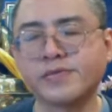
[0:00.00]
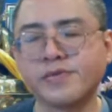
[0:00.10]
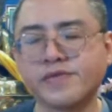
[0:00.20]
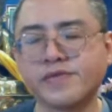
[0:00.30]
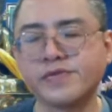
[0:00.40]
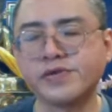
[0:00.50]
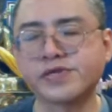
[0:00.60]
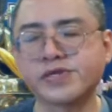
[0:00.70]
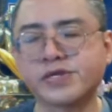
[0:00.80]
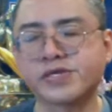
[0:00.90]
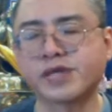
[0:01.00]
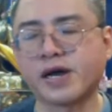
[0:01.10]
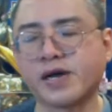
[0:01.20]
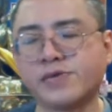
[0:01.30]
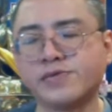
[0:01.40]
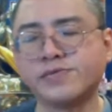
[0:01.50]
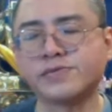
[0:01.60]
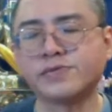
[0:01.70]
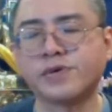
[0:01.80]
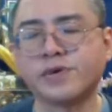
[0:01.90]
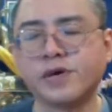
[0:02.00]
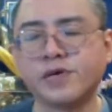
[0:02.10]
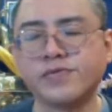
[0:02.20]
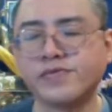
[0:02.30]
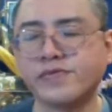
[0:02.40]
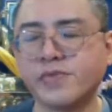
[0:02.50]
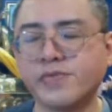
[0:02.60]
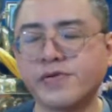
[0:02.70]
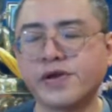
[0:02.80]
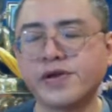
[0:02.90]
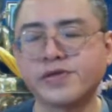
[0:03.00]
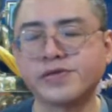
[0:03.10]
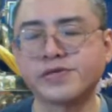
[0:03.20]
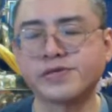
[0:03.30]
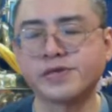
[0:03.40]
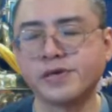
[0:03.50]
within which the sounds reverberate,